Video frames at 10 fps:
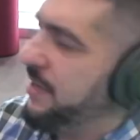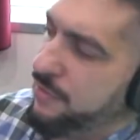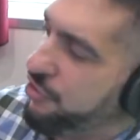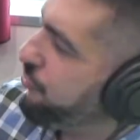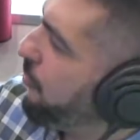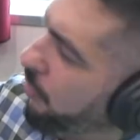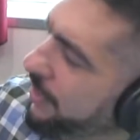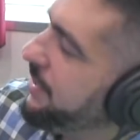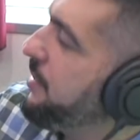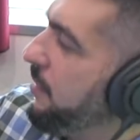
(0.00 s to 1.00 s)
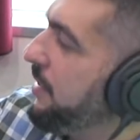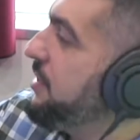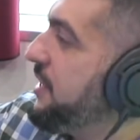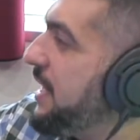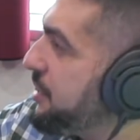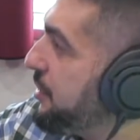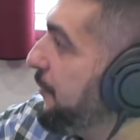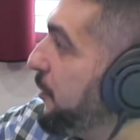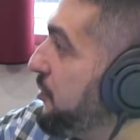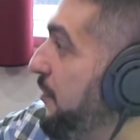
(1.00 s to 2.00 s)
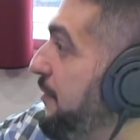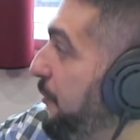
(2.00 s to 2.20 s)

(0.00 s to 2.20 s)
He was trolling the organization the first three,